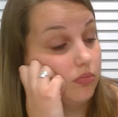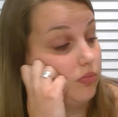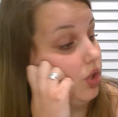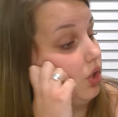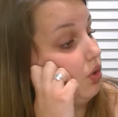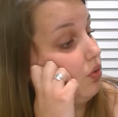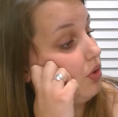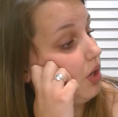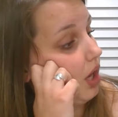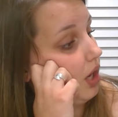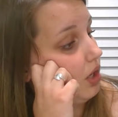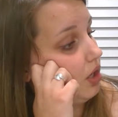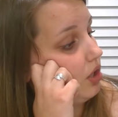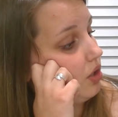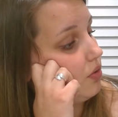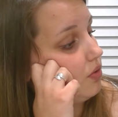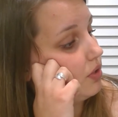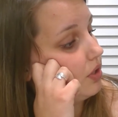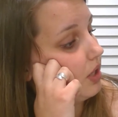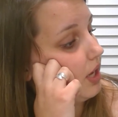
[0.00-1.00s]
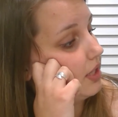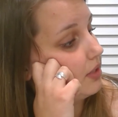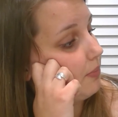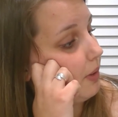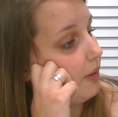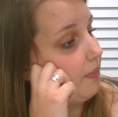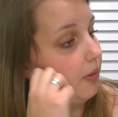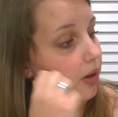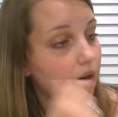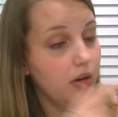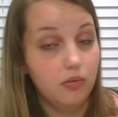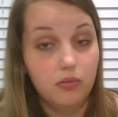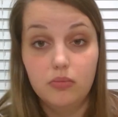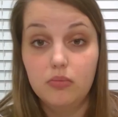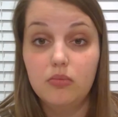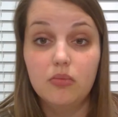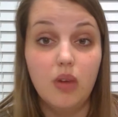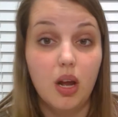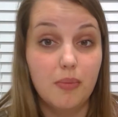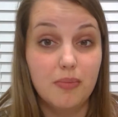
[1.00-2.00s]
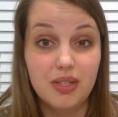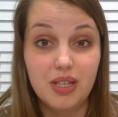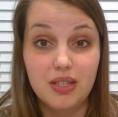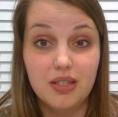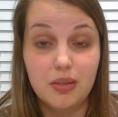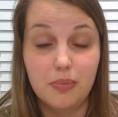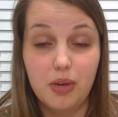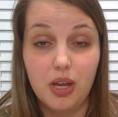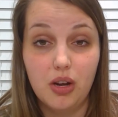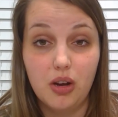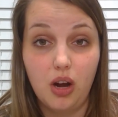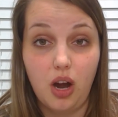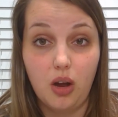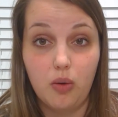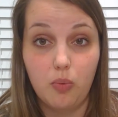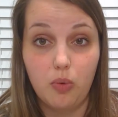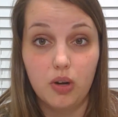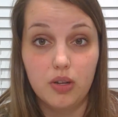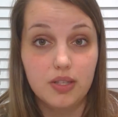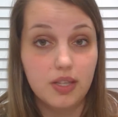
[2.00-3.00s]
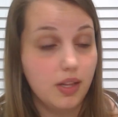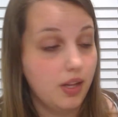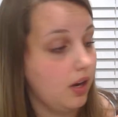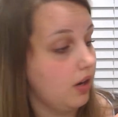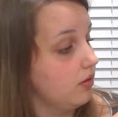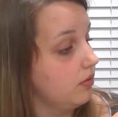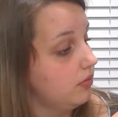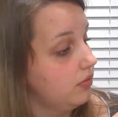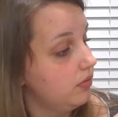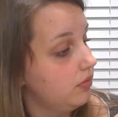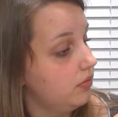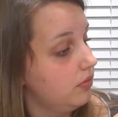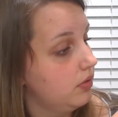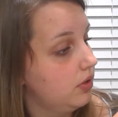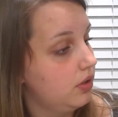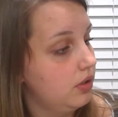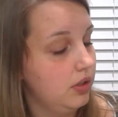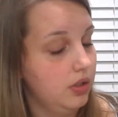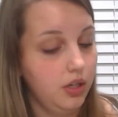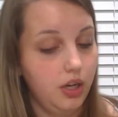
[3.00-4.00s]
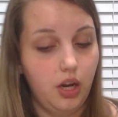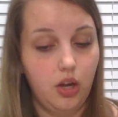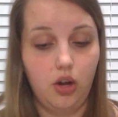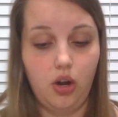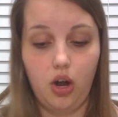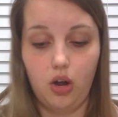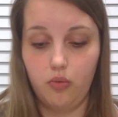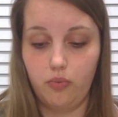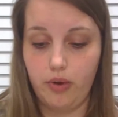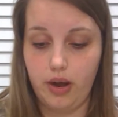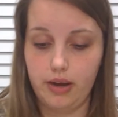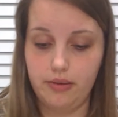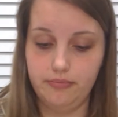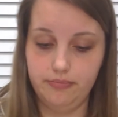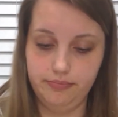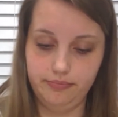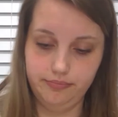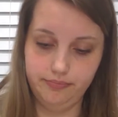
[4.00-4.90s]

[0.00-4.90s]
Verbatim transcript: You can use less paper. I'm seeing some kindergarten words in there. Kindergarten red.